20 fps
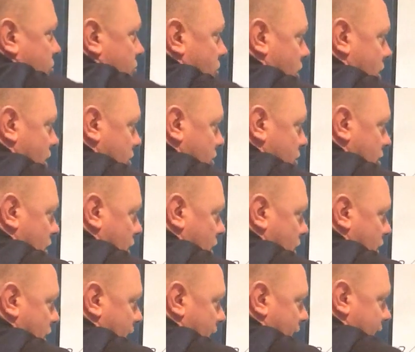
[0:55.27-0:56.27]
to draw a
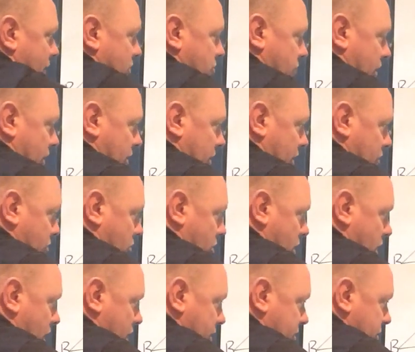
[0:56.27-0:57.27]
line directly
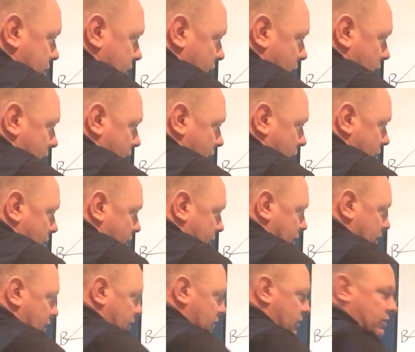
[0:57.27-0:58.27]
across and make
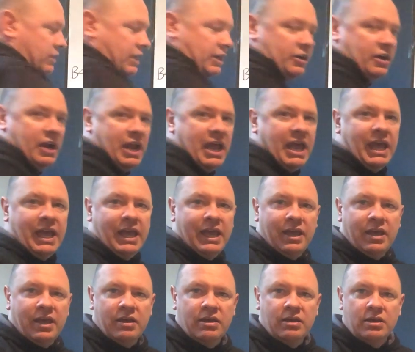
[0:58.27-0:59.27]
the little letter
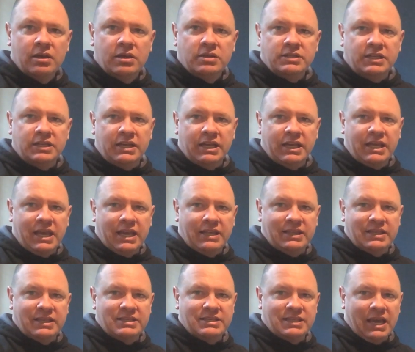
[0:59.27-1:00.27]
A to indicate
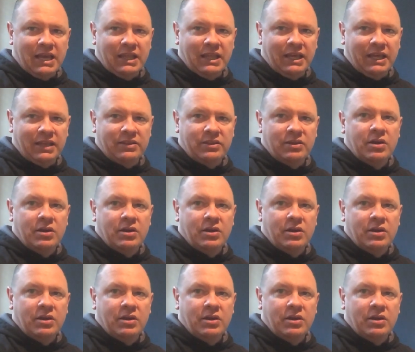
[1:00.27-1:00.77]
the side length